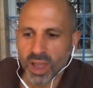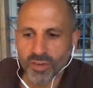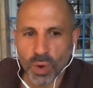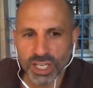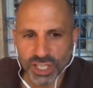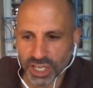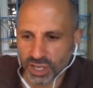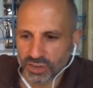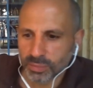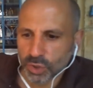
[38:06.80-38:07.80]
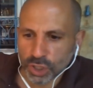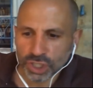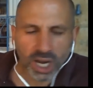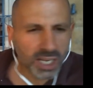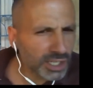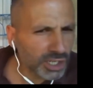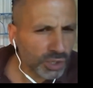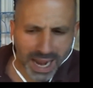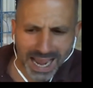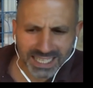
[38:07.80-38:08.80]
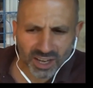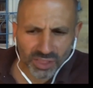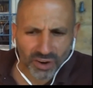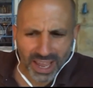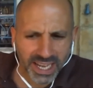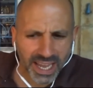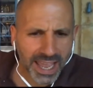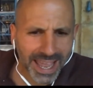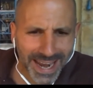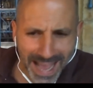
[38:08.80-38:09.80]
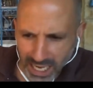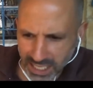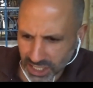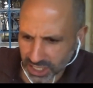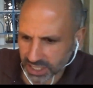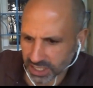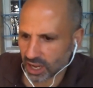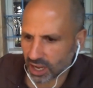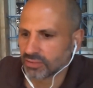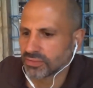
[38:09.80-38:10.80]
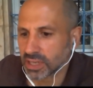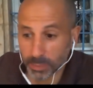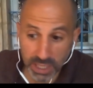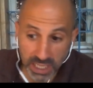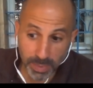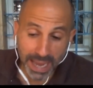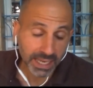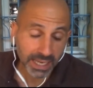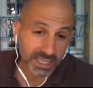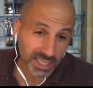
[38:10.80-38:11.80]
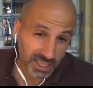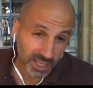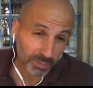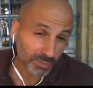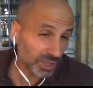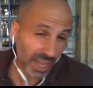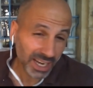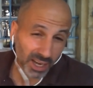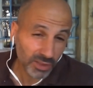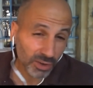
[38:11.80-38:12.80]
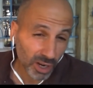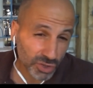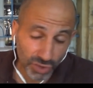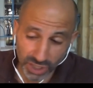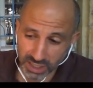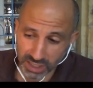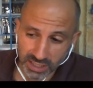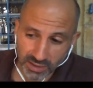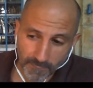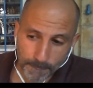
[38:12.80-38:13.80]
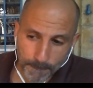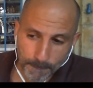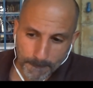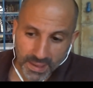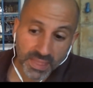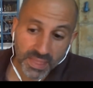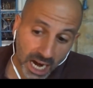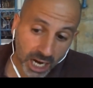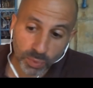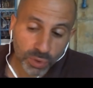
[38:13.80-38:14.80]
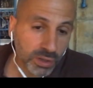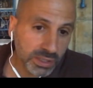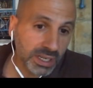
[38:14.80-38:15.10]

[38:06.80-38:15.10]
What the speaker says: question here from George Khadr, who asks, are there any analogies of the Lebanese banking system to any other country in the Arab world?